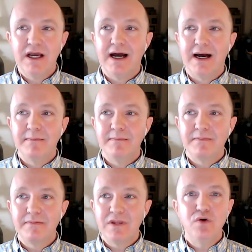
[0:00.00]
Um,
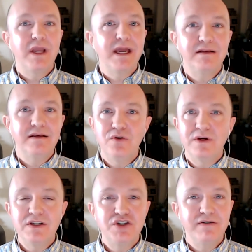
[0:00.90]
you can you
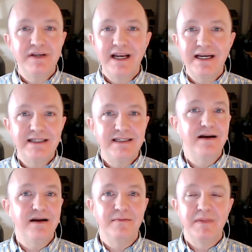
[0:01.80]
can shift at any
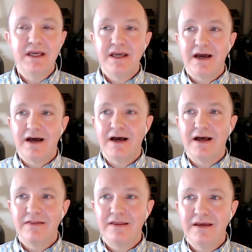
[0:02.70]
time.
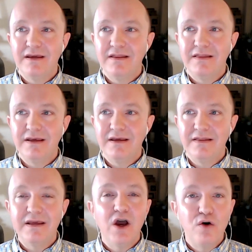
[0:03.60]
Uh, the the
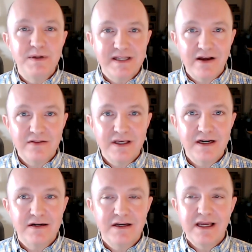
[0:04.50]
the hope is out
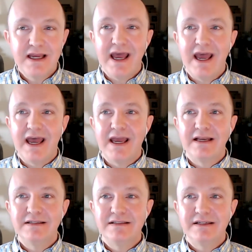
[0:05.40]
there,
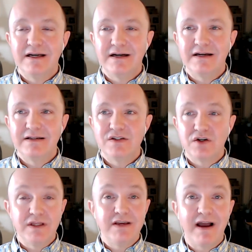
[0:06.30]
and uh,
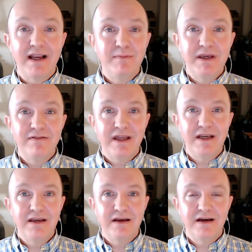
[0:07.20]
certainly if I can be of
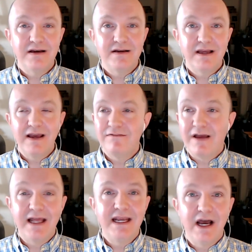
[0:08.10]
any uh, of
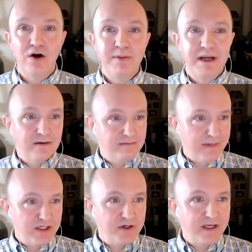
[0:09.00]
any help, and I'll
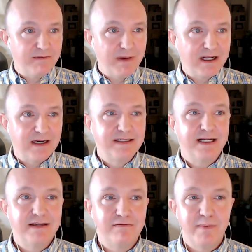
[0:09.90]
make sure to give my
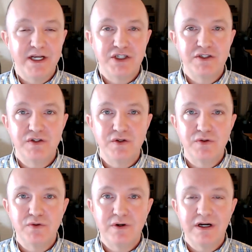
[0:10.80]
contact information
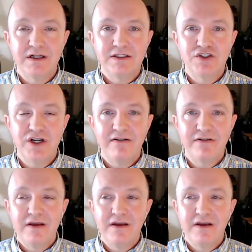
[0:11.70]
to uh, to Jeff.